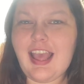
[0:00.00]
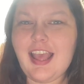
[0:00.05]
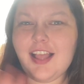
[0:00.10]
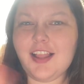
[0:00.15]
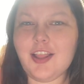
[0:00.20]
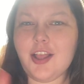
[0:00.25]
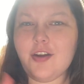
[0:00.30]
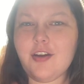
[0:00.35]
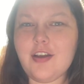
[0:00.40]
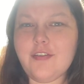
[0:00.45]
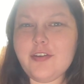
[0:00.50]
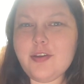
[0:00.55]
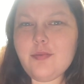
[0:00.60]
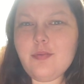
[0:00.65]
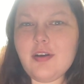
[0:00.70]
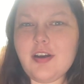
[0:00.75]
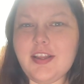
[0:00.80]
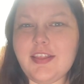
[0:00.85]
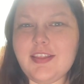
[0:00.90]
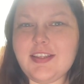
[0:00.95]
Hello
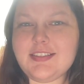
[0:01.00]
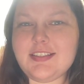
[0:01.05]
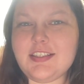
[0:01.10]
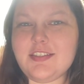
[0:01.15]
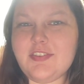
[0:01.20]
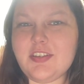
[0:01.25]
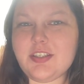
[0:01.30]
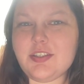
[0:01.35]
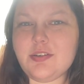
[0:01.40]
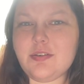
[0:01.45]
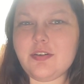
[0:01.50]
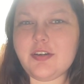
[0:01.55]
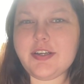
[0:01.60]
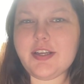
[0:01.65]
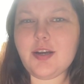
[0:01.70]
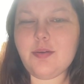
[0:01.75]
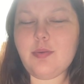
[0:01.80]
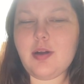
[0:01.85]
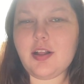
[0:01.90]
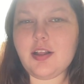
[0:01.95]
everyone, this is
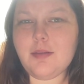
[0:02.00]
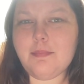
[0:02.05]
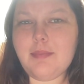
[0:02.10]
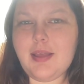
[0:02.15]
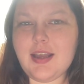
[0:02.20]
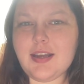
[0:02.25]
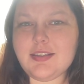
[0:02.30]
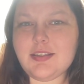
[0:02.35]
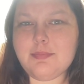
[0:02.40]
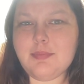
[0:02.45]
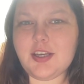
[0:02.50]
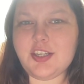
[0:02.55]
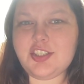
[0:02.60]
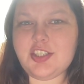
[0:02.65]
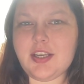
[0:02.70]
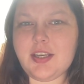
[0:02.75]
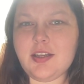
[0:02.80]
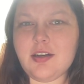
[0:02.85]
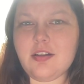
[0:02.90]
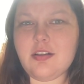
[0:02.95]
Victoria. Welcome back to my
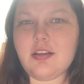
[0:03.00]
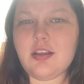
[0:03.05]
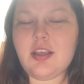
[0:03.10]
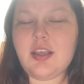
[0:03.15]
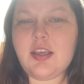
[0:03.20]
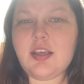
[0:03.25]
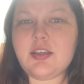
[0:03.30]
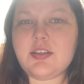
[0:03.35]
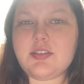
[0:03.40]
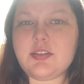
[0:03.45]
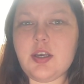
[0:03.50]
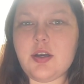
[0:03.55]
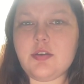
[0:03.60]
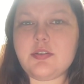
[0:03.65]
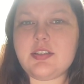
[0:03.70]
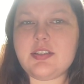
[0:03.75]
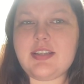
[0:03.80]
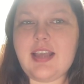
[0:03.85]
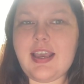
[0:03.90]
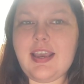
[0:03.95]
channel. So
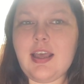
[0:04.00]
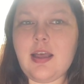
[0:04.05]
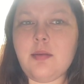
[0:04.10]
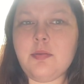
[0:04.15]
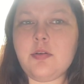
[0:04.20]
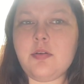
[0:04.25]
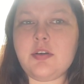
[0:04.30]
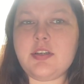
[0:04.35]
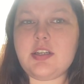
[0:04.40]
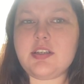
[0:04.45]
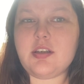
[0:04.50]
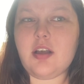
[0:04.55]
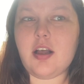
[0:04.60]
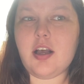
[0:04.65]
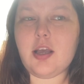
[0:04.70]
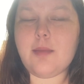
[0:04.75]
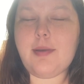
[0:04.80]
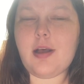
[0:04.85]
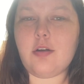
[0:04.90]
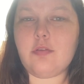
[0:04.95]
today I'm going to
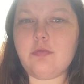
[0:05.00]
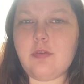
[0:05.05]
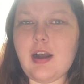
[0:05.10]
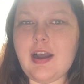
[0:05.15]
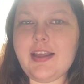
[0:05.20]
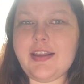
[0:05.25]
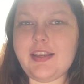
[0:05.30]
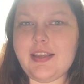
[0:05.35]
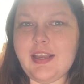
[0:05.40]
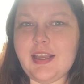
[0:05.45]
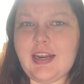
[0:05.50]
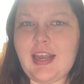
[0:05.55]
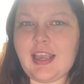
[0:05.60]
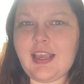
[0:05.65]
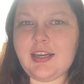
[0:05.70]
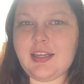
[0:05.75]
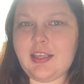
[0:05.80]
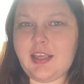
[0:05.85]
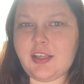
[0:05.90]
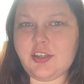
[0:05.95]
talk about writing and
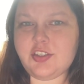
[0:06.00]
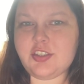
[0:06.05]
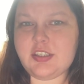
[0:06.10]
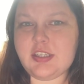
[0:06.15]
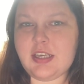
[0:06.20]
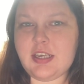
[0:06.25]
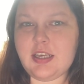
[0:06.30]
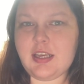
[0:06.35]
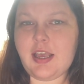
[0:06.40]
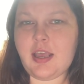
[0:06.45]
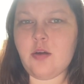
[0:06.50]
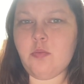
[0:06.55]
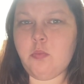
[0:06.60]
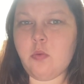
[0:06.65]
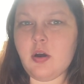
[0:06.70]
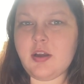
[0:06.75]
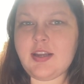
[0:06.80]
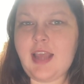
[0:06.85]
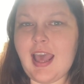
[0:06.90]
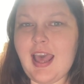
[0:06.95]
ADHD and
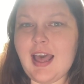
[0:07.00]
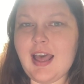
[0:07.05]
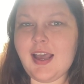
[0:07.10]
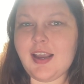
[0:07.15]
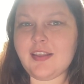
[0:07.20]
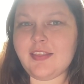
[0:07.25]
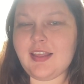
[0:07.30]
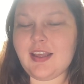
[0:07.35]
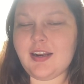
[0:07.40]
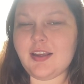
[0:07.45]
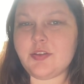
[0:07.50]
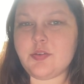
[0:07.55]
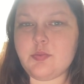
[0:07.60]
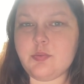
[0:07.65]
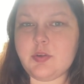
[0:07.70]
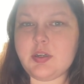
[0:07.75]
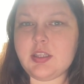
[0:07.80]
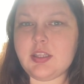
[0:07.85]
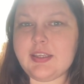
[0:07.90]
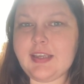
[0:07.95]
one hack that has
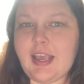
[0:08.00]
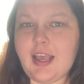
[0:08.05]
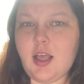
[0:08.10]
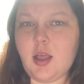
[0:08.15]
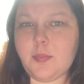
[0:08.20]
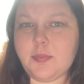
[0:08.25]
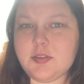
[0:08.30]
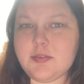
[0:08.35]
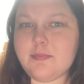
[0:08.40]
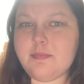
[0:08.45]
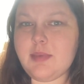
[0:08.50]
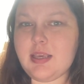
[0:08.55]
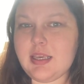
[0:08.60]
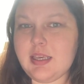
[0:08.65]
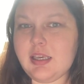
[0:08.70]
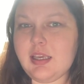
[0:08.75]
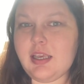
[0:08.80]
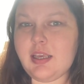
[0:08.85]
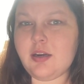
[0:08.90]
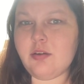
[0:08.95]
really helped
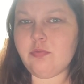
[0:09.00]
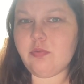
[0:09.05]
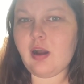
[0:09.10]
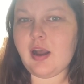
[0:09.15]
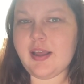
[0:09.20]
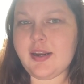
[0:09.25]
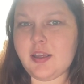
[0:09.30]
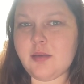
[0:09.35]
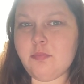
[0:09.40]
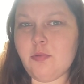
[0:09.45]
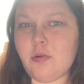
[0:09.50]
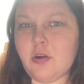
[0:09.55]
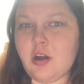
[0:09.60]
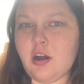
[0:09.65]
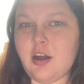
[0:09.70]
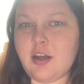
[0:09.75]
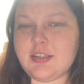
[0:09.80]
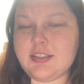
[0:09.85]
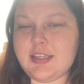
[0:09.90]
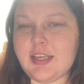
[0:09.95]
me in writing more
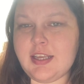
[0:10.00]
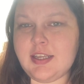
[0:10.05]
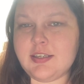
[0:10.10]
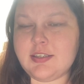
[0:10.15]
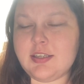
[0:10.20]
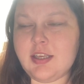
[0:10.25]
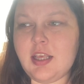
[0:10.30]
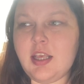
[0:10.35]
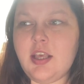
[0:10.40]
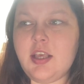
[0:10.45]
content.